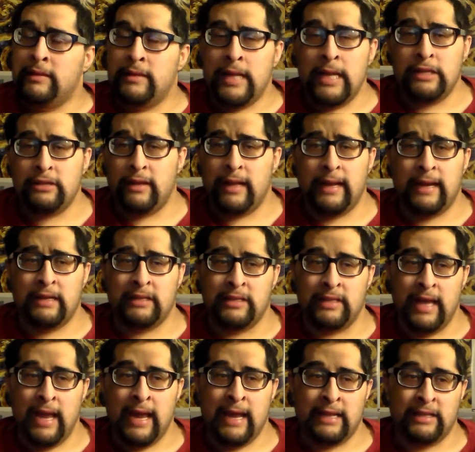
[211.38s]
That's all I gotta
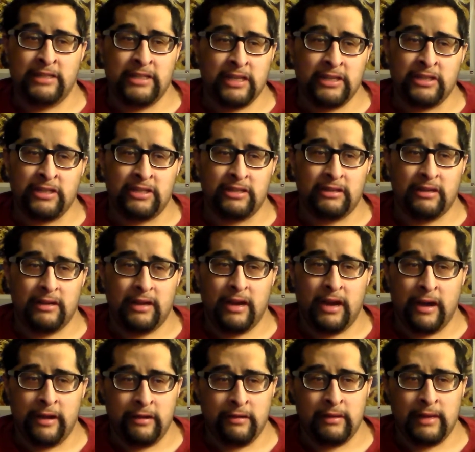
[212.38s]
say. It's just
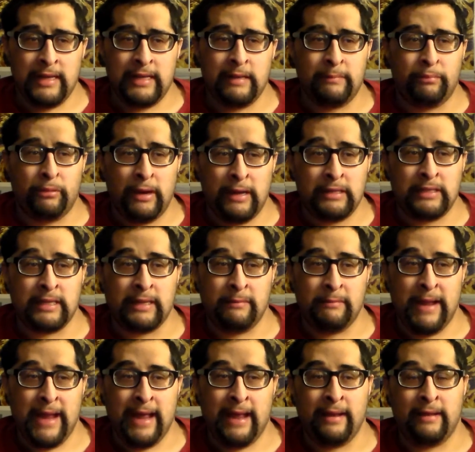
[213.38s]
utterly
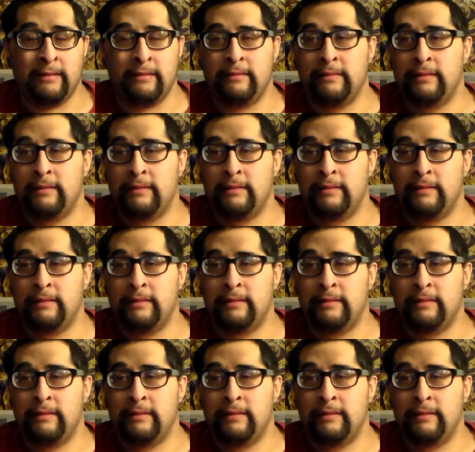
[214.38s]
depressing, man.